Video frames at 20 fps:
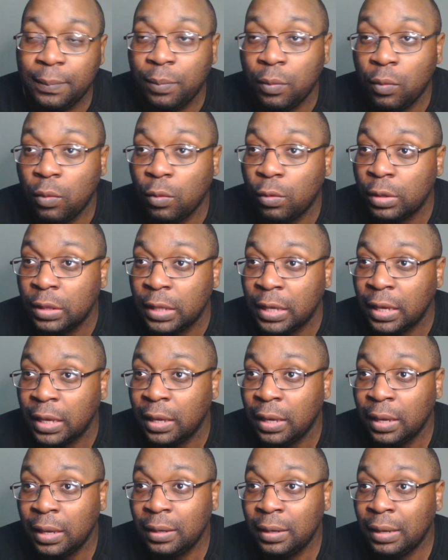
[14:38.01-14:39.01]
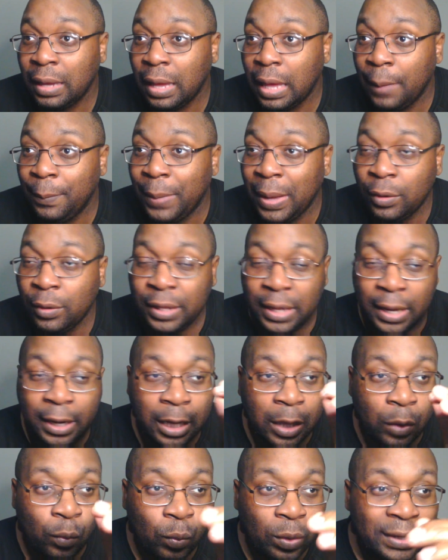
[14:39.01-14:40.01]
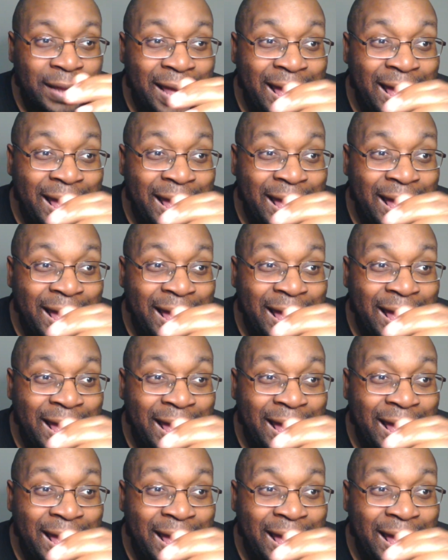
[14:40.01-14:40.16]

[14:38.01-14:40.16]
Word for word: poorly about anyone.